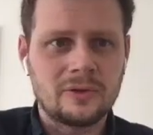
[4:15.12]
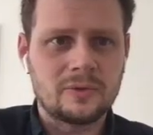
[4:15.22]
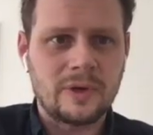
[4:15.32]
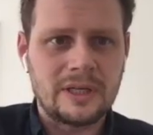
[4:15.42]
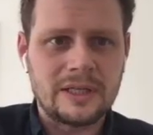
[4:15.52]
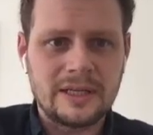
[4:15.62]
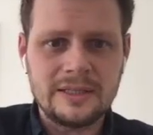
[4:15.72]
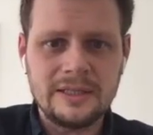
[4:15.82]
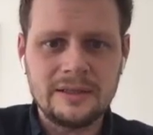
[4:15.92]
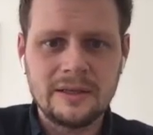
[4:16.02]

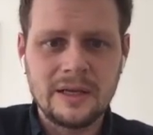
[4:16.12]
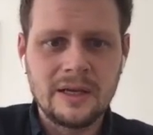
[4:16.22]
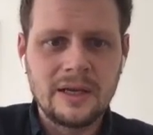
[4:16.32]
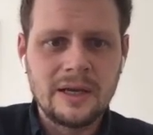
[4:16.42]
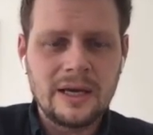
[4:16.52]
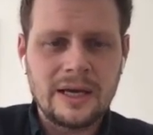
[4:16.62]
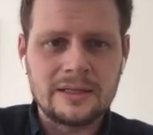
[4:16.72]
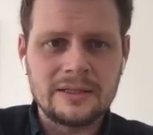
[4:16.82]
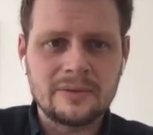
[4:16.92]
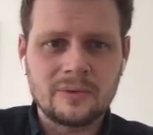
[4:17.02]
2019.
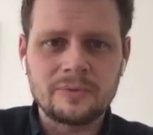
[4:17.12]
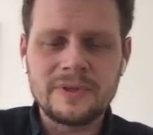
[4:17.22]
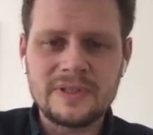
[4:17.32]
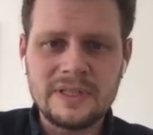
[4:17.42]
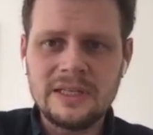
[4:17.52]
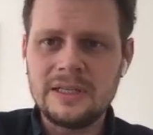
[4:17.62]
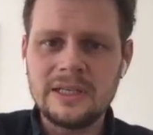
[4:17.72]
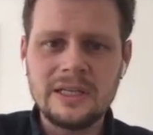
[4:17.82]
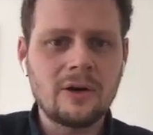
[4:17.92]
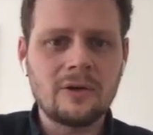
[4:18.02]
And what we see
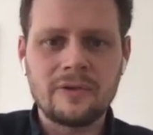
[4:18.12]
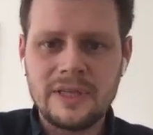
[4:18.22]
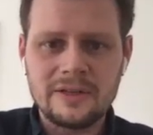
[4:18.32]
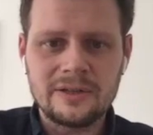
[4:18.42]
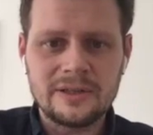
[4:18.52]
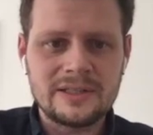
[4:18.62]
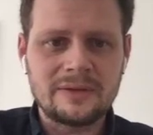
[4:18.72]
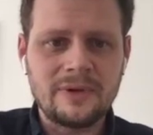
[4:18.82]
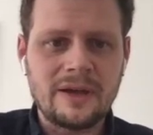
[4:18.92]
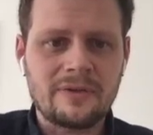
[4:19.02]
year over year is that
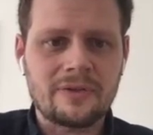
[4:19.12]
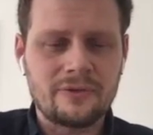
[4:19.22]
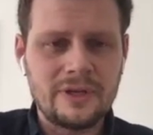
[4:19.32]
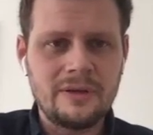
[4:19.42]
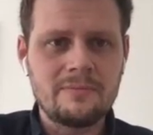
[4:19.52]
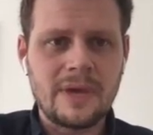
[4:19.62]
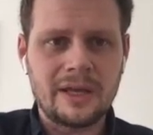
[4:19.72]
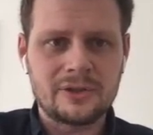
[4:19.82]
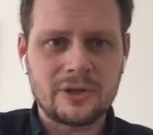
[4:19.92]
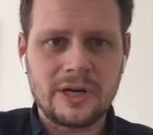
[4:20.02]
we have three
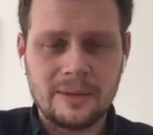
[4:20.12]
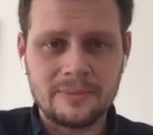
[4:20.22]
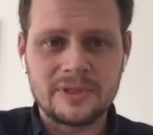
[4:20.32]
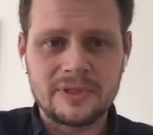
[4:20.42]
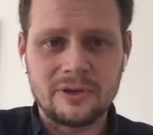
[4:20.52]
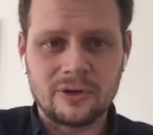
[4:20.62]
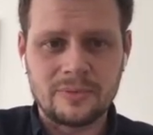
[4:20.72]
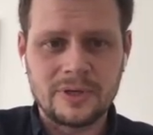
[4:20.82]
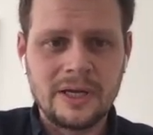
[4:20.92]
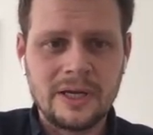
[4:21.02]
major hubs in Europe.
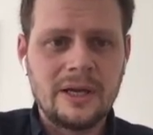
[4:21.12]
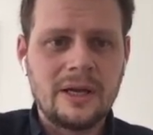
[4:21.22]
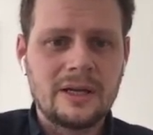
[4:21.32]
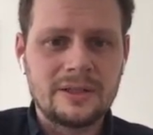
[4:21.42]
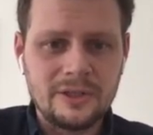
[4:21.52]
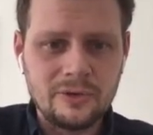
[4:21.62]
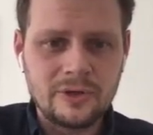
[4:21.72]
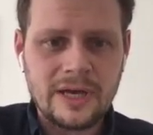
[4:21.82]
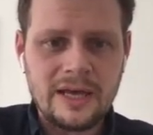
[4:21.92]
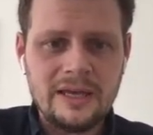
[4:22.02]
The
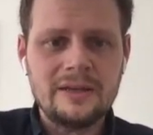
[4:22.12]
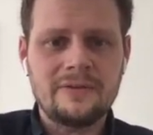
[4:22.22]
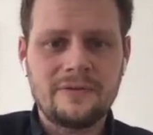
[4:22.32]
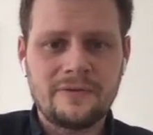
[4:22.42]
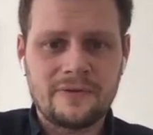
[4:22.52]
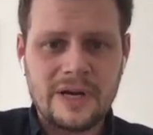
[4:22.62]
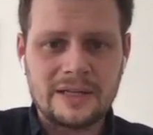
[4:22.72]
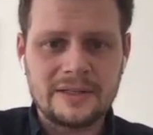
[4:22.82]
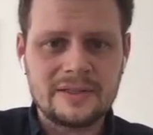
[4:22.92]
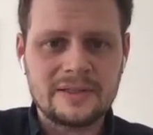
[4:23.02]
UK,
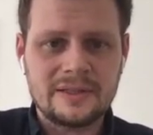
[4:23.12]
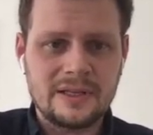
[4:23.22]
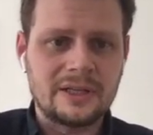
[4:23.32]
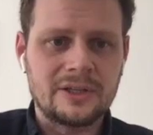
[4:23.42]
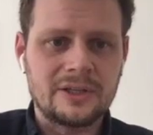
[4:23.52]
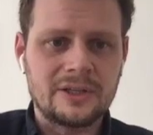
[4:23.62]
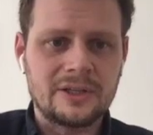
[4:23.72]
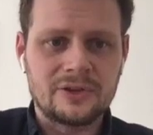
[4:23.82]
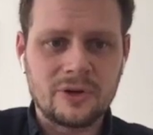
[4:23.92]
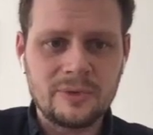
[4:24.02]
France, and
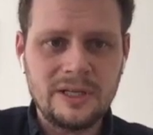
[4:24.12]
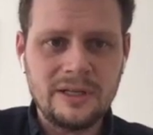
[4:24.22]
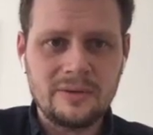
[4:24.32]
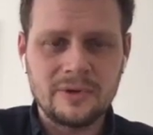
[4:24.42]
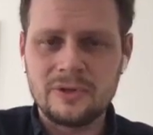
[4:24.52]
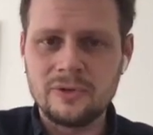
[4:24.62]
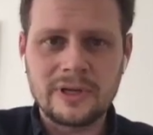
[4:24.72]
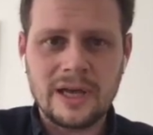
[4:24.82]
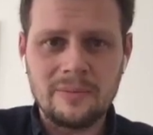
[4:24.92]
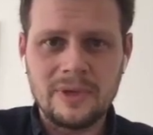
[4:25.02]
Germany, with
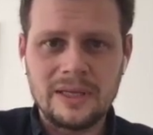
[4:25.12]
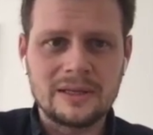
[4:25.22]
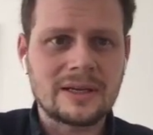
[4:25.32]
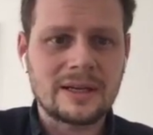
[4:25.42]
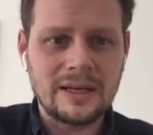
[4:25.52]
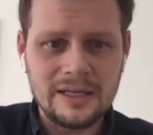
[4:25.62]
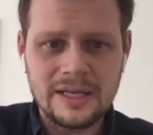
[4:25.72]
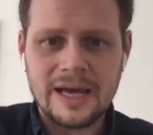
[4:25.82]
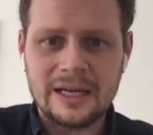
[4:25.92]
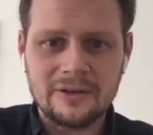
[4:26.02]
UK being clearly
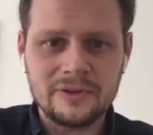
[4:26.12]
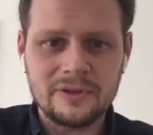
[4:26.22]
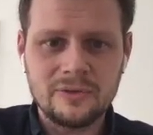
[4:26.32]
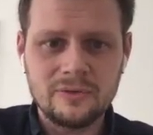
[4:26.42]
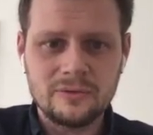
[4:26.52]
ahead of the two,